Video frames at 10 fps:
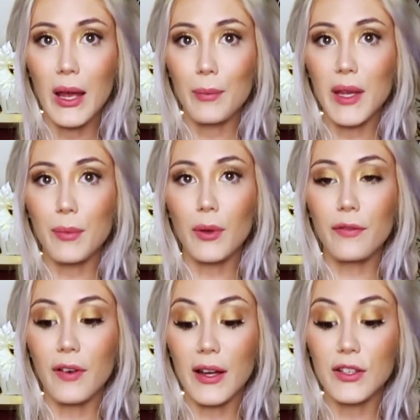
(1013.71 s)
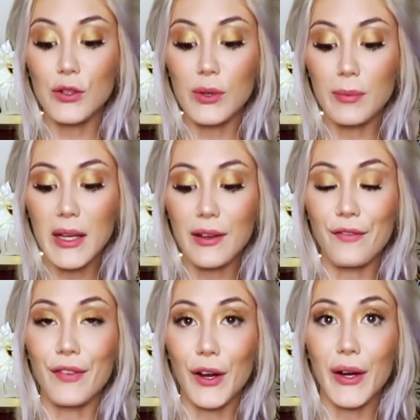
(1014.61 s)
People find you to be
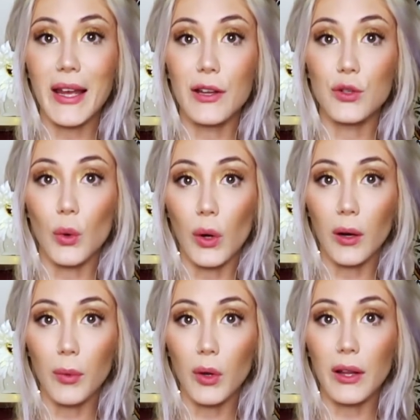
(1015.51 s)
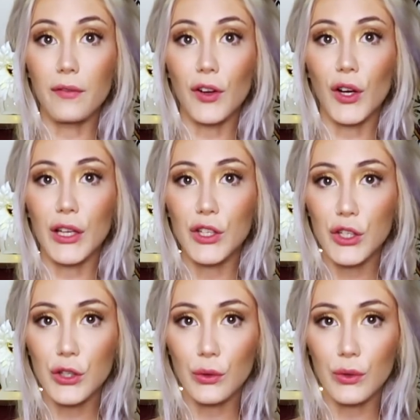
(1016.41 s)
very adorable and very
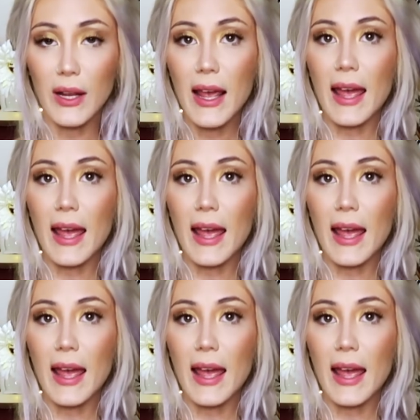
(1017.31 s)
cute.